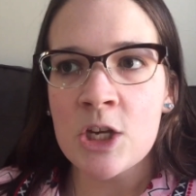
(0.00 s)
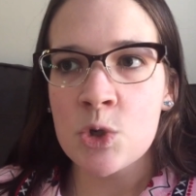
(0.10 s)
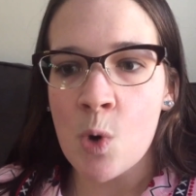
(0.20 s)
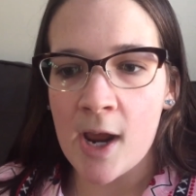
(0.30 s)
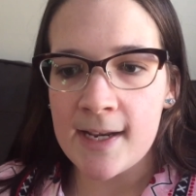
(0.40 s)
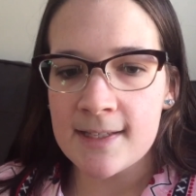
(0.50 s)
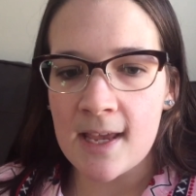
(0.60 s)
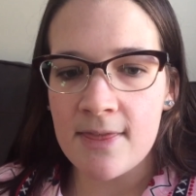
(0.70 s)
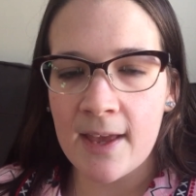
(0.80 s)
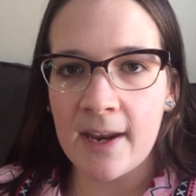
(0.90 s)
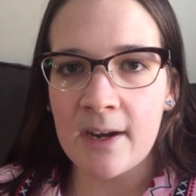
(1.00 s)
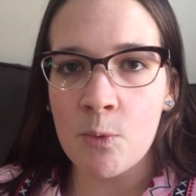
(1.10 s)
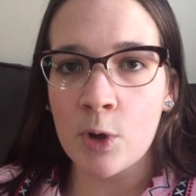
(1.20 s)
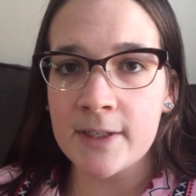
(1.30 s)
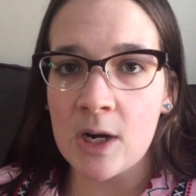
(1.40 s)
twice and then
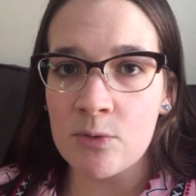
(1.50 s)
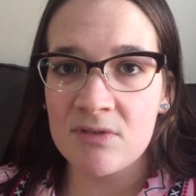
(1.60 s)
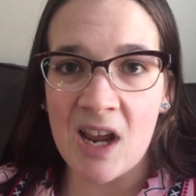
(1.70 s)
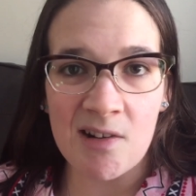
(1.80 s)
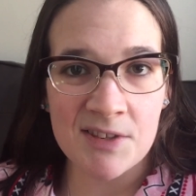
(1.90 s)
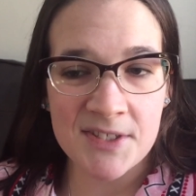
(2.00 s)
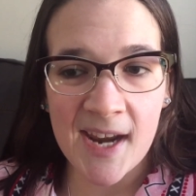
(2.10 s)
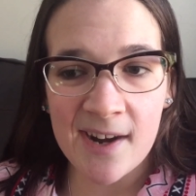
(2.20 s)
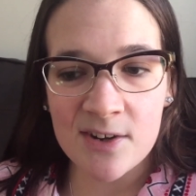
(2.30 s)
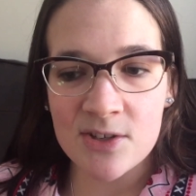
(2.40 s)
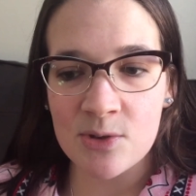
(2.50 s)
worked out downstairs.